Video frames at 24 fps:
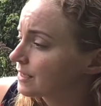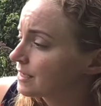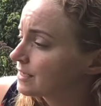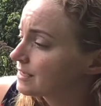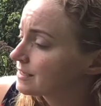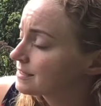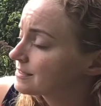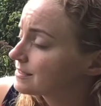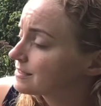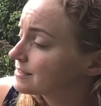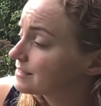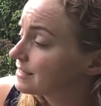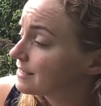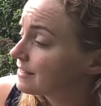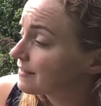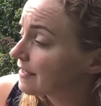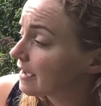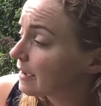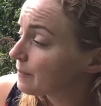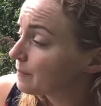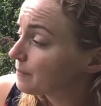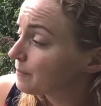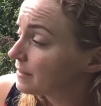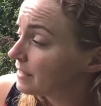See
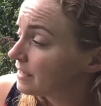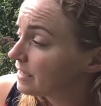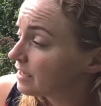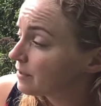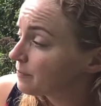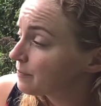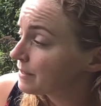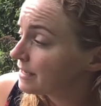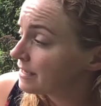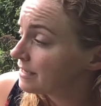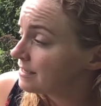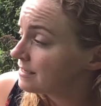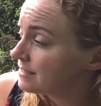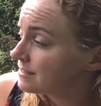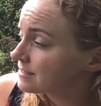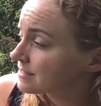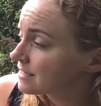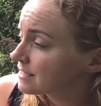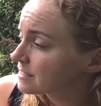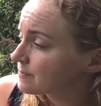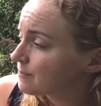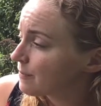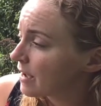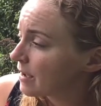that big bee,
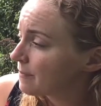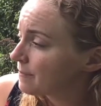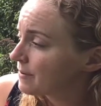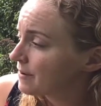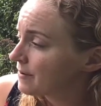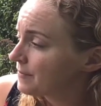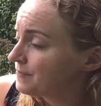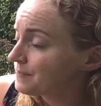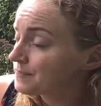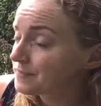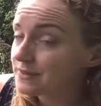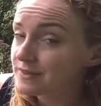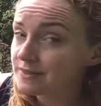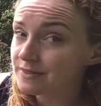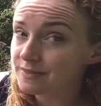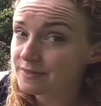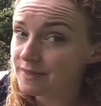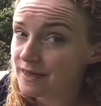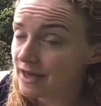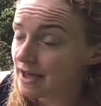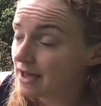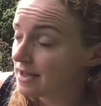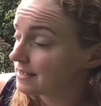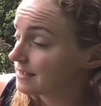says Papa?
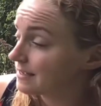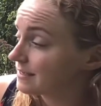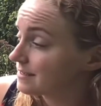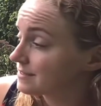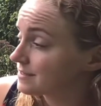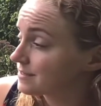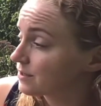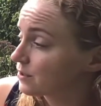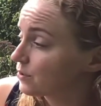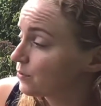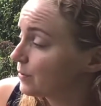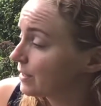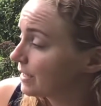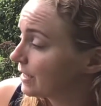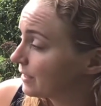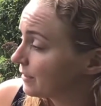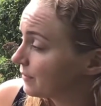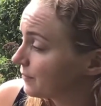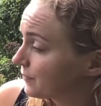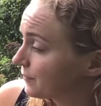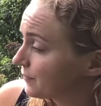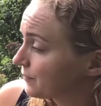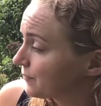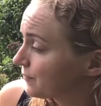That is the
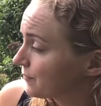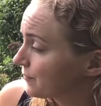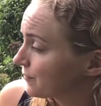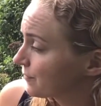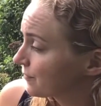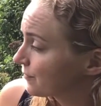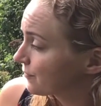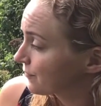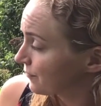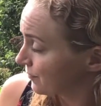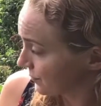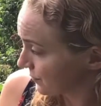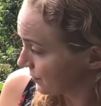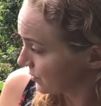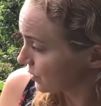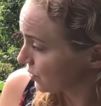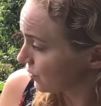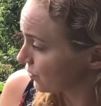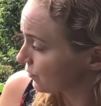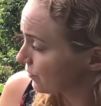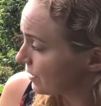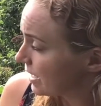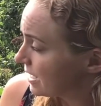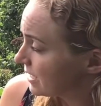queen.
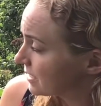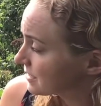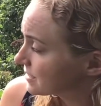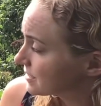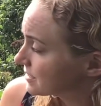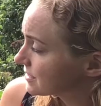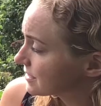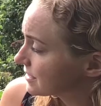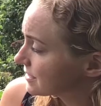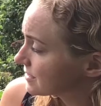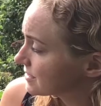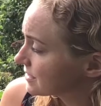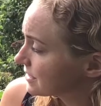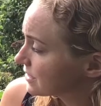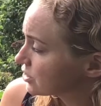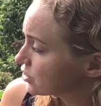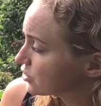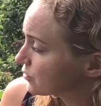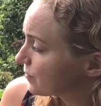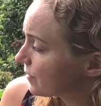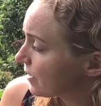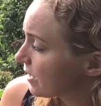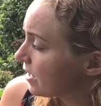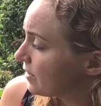Correct, says Teacher
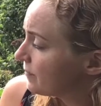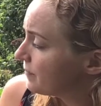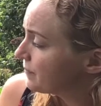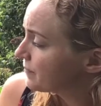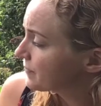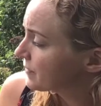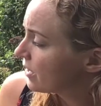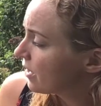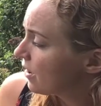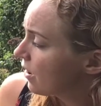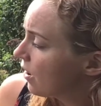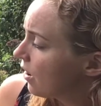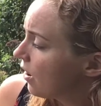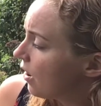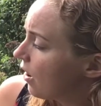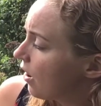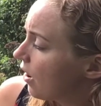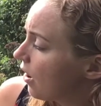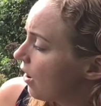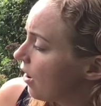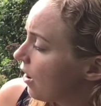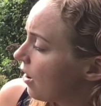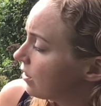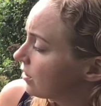Bob.
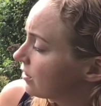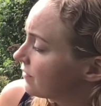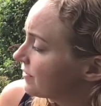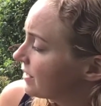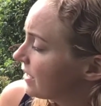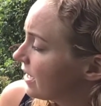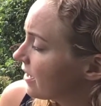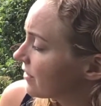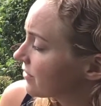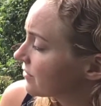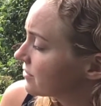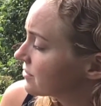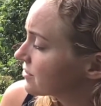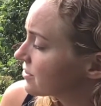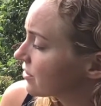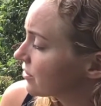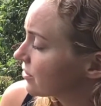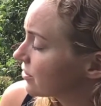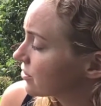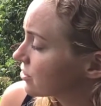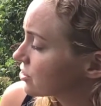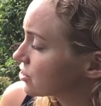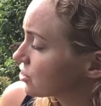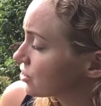All of the others are
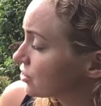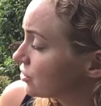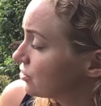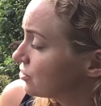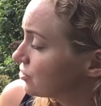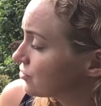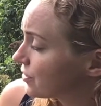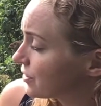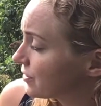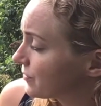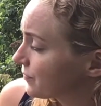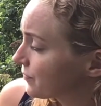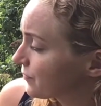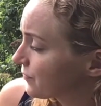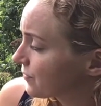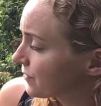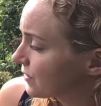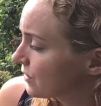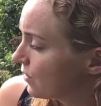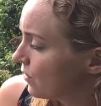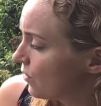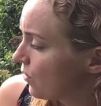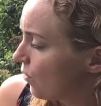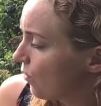her children.
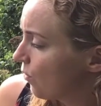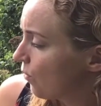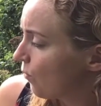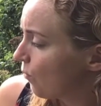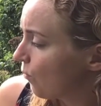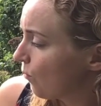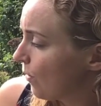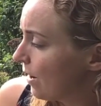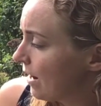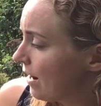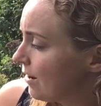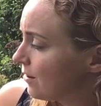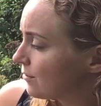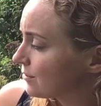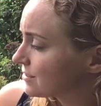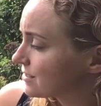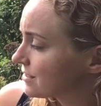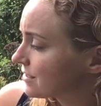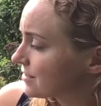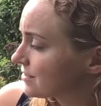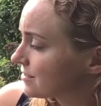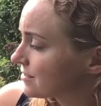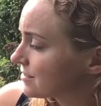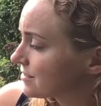Wow,
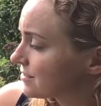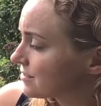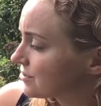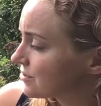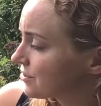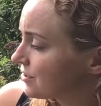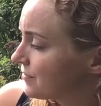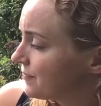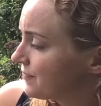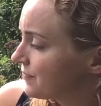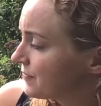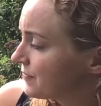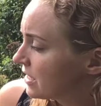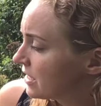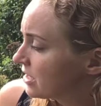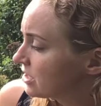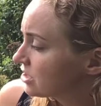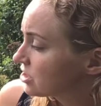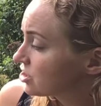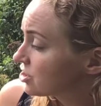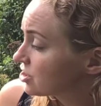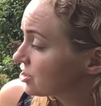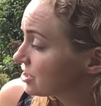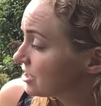says Sister.
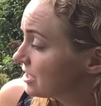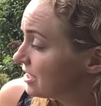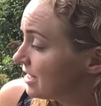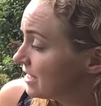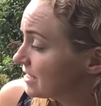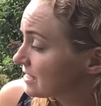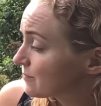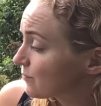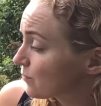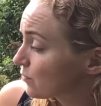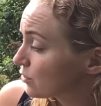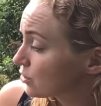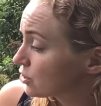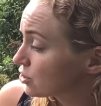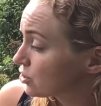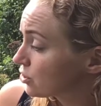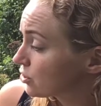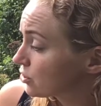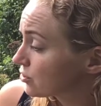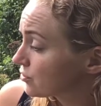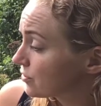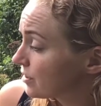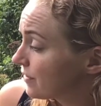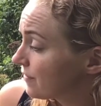She has more
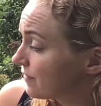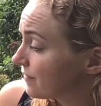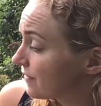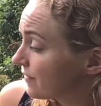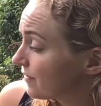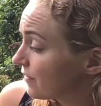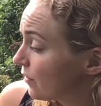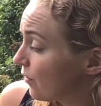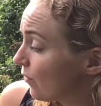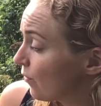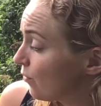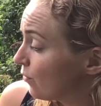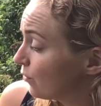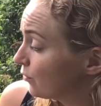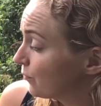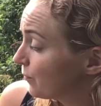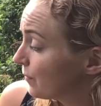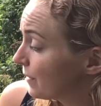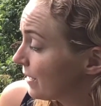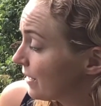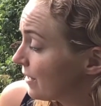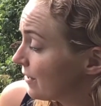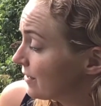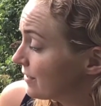children than the old
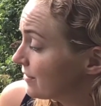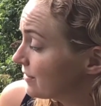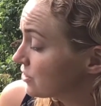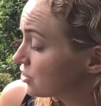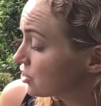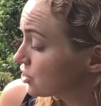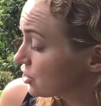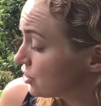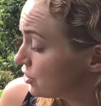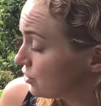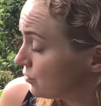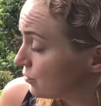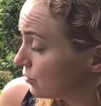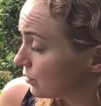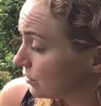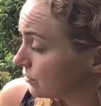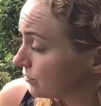bear in the shoe.